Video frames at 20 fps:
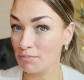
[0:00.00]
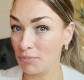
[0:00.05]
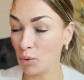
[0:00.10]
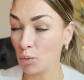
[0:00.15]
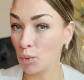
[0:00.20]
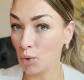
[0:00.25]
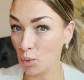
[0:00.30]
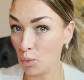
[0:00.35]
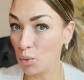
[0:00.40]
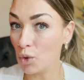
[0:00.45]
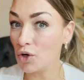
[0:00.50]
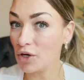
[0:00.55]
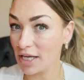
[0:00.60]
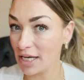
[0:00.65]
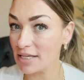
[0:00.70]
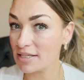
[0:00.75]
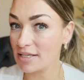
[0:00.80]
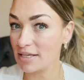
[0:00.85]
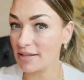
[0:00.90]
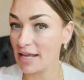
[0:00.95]
but we'll, we'll
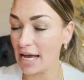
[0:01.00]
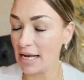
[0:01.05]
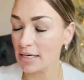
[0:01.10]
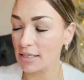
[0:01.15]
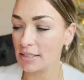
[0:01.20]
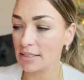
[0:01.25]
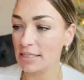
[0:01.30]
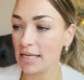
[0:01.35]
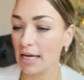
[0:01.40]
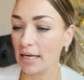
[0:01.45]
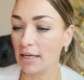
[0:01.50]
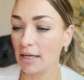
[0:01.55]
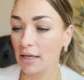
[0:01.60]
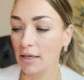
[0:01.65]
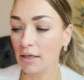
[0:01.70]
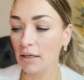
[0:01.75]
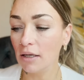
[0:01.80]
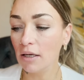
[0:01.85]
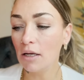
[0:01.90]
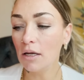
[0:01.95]
get to that in a second.
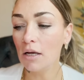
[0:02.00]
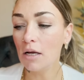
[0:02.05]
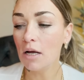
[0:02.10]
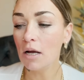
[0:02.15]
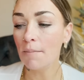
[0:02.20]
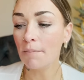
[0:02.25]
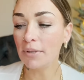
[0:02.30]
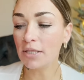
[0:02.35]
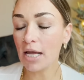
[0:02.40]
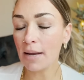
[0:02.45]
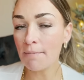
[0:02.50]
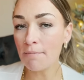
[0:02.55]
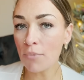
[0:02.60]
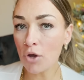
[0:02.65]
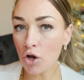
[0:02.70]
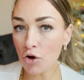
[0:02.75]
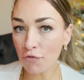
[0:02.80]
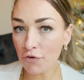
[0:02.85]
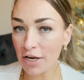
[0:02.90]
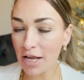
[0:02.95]
But they
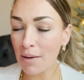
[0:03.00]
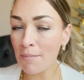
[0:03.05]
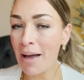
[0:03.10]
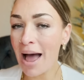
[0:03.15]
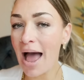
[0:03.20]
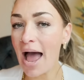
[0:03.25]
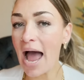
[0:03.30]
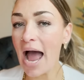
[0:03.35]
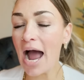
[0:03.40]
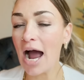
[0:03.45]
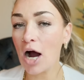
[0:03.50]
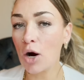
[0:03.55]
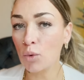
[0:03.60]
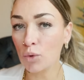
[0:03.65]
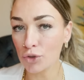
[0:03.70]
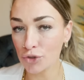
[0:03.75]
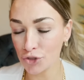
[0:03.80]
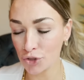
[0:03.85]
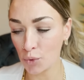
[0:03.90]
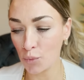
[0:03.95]
moved him
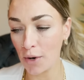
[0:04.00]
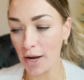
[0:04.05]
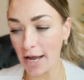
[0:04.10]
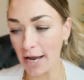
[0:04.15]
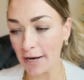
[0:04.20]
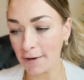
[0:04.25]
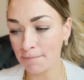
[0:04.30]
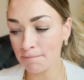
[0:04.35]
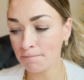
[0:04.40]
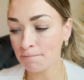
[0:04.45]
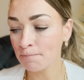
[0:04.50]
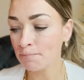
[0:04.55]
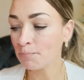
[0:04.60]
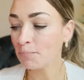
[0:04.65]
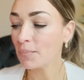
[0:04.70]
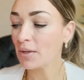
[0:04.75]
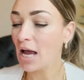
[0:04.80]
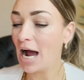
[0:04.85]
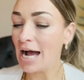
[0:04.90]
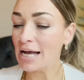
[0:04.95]
hours away.
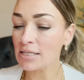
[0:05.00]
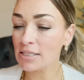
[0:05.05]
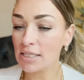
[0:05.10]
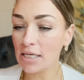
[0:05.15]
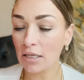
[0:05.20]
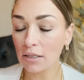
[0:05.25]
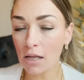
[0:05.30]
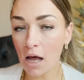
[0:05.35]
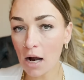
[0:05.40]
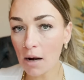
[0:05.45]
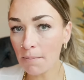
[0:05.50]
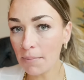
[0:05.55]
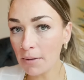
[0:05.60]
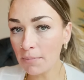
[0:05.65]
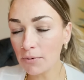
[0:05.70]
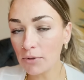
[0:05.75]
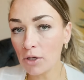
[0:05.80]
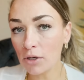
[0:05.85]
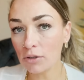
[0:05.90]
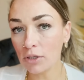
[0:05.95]
I see a lot of
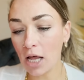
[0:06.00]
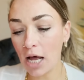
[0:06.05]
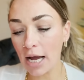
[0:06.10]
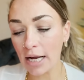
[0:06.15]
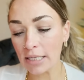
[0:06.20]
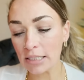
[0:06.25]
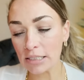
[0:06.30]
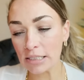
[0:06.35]
people online